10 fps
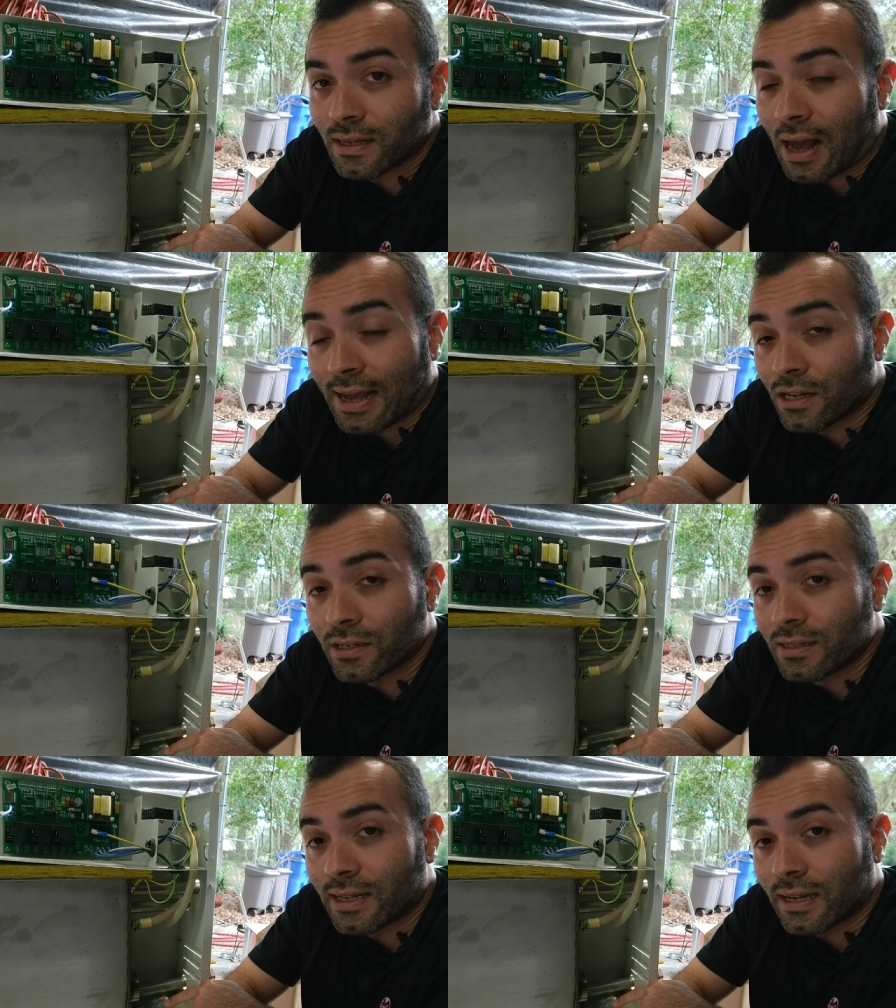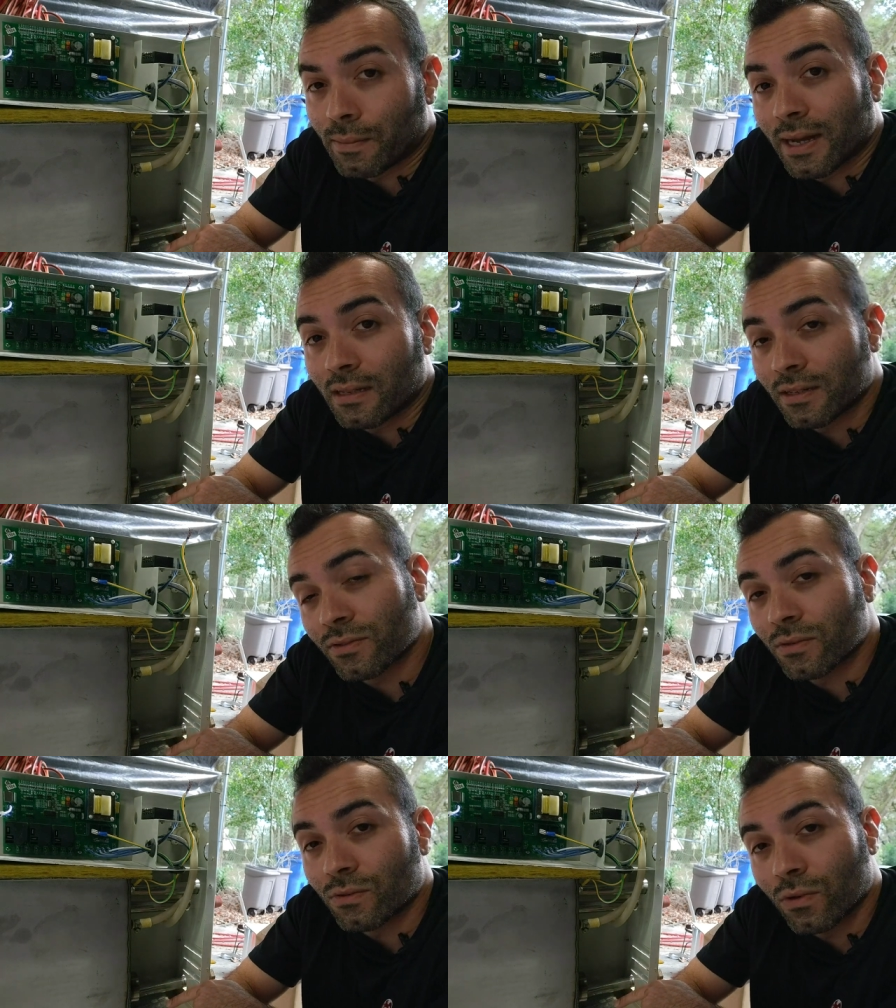I couldn't get my
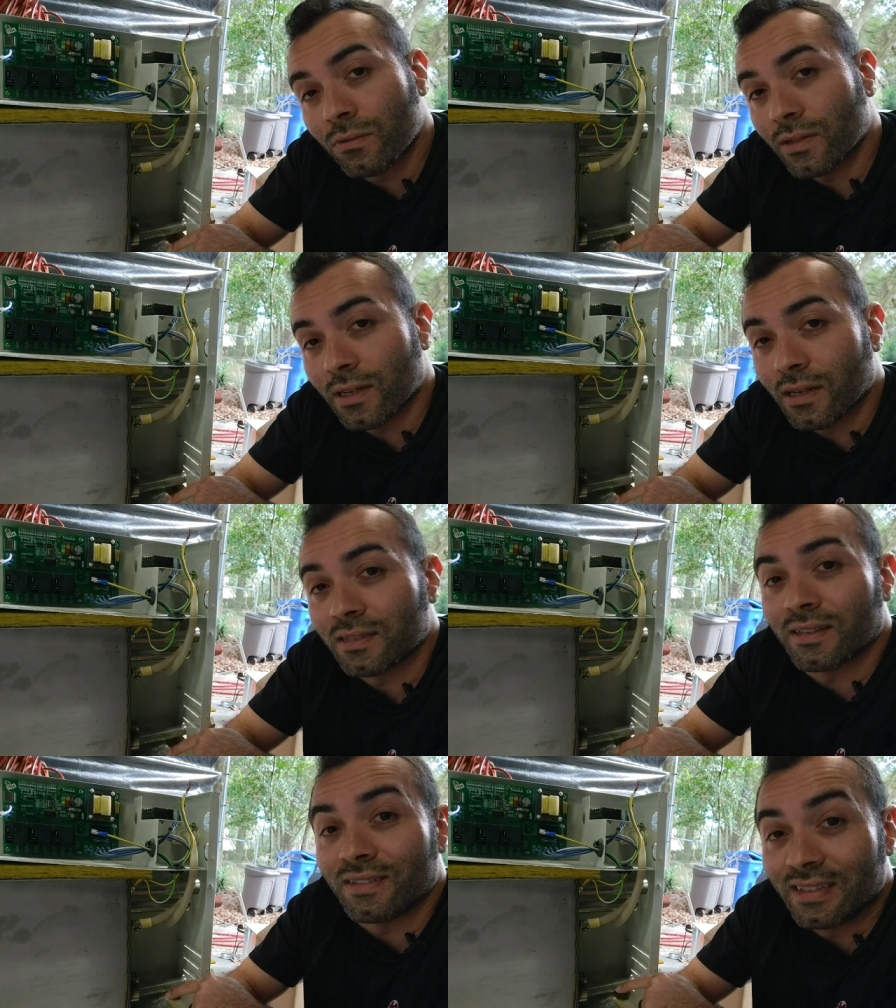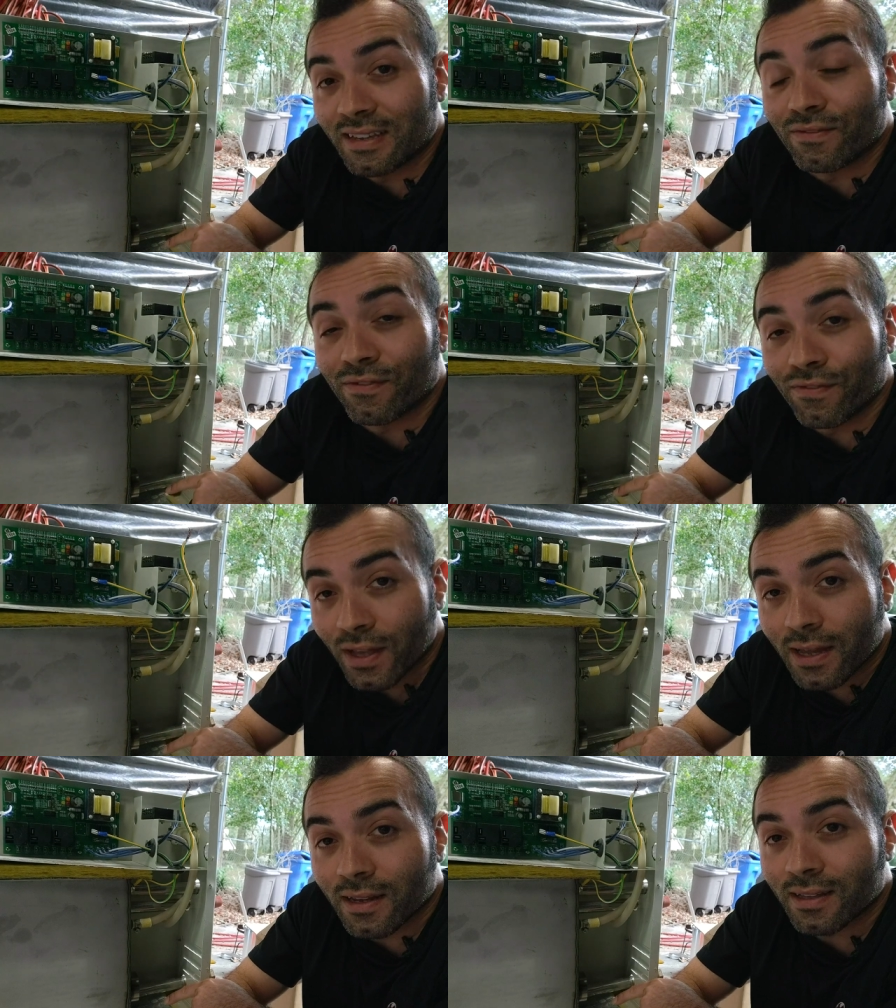electrical to work with it because it didn't fit.